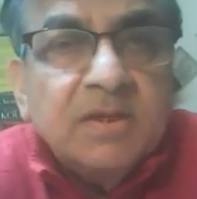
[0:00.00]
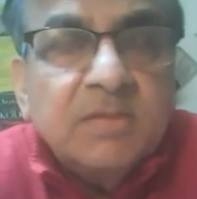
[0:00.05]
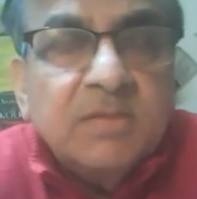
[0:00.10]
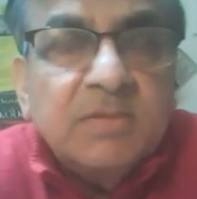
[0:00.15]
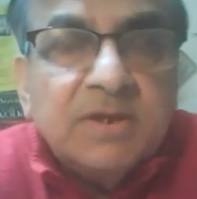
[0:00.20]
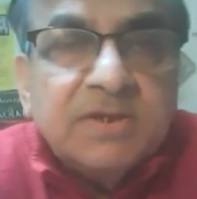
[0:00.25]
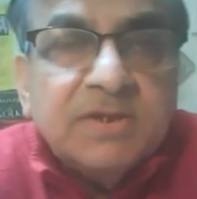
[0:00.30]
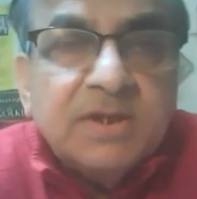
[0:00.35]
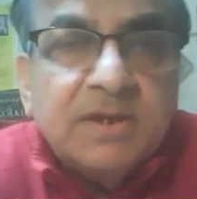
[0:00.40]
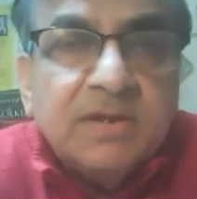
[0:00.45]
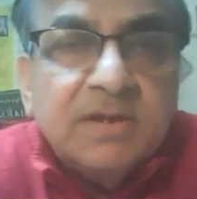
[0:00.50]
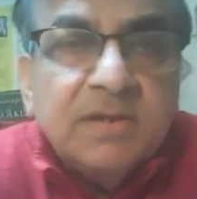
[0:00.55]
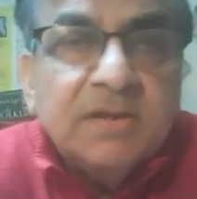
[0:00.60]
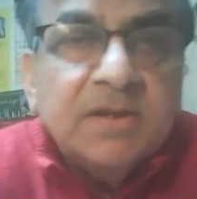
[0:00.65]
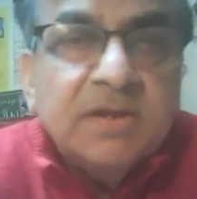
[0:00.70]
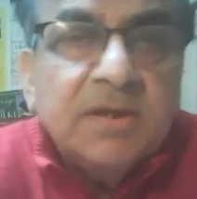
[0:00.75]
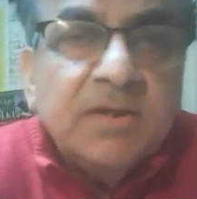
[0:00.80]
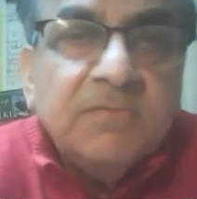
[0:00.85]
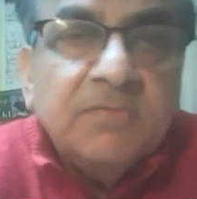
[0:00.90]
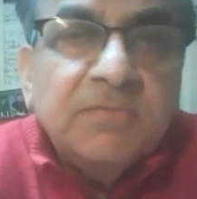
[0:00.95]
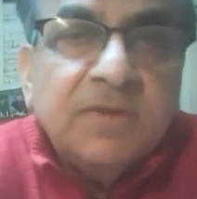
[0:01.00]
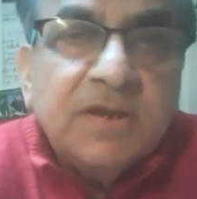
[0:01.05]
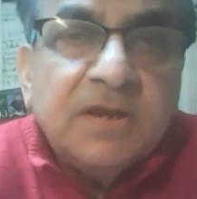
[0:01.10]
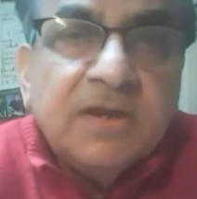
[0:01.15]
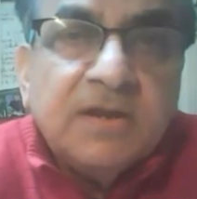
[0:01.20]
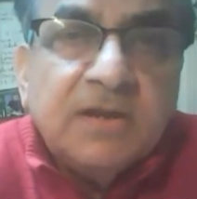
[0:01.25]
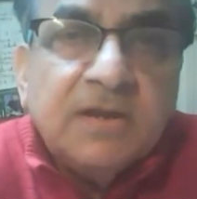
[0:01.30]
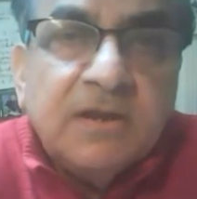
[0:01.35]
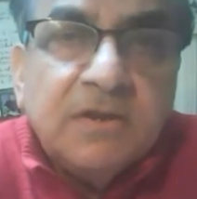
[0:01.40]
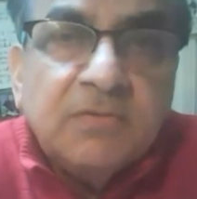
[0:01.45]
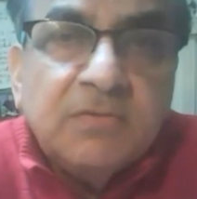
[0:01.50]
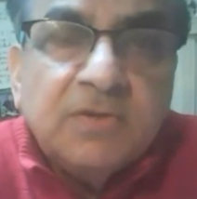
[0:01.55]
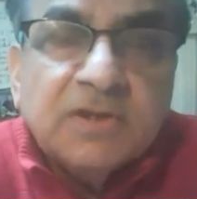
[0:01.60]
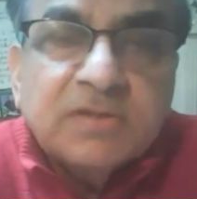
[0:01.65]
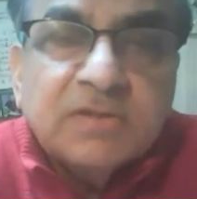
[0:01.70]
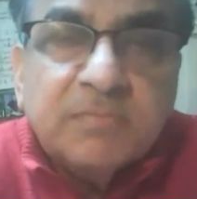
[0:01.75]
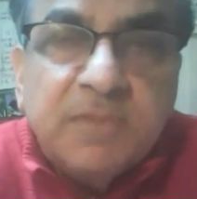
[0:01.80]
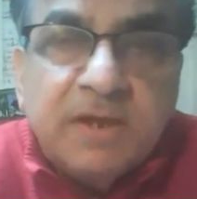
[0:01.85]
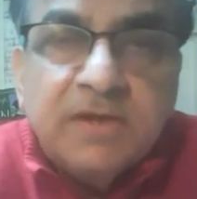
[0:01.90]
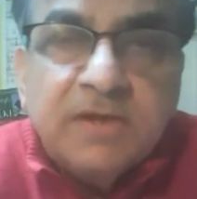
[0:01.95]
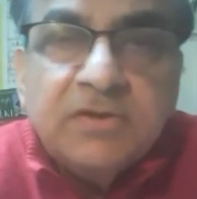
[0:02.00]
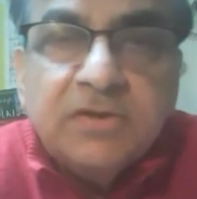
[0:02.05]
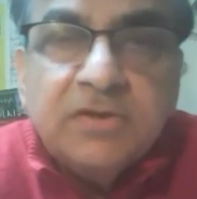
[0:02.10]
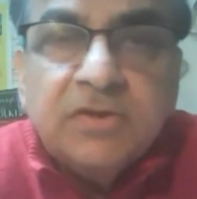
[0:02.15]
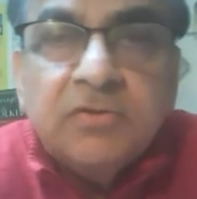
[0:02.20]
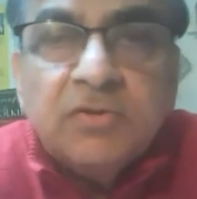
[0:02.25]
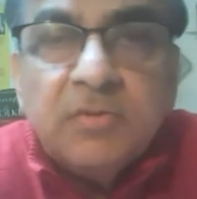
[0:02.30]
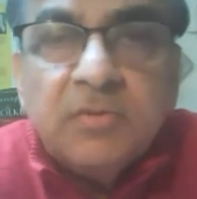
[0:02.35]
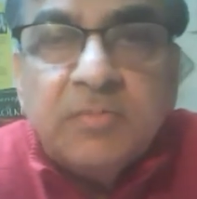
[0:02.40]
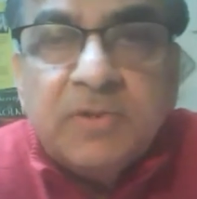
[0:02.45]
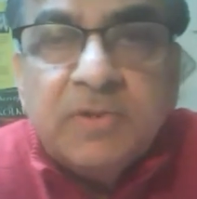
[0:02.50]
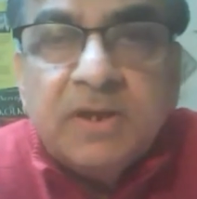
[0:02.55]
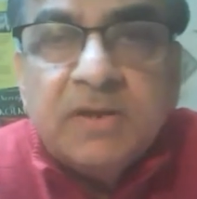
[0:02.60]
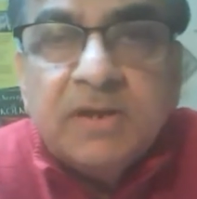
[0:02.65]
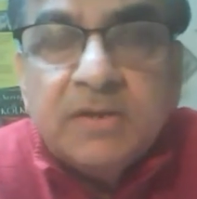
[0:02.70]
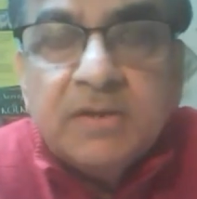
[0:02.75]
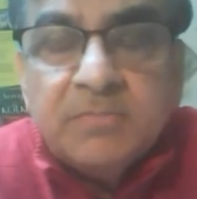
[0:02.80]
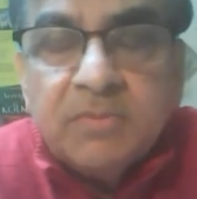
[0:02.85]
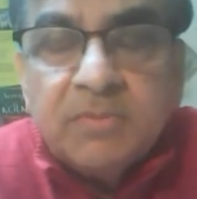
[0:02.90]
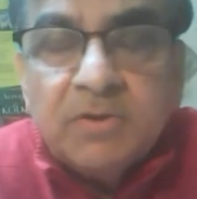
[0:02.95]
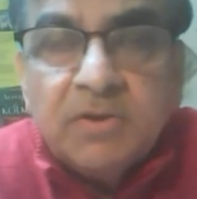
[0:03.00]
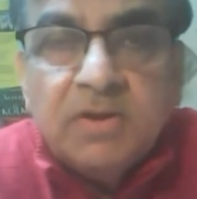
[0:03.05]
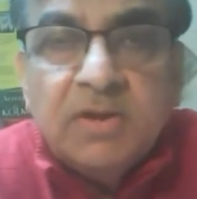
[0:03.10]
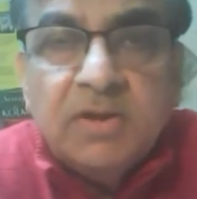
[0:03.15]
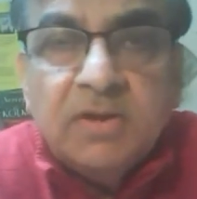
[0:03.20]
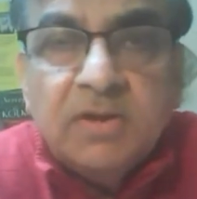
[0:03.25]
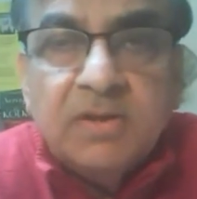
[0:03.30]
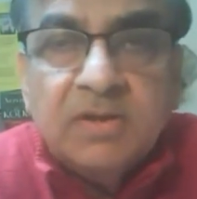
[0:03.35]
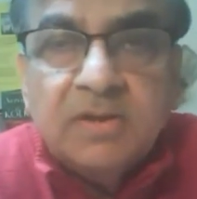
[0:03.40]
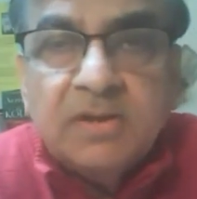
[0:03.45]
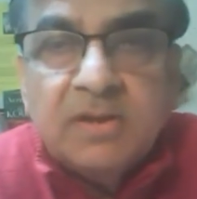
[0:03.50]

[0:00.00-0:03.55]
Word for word: Imagine if Hitler was made European envoy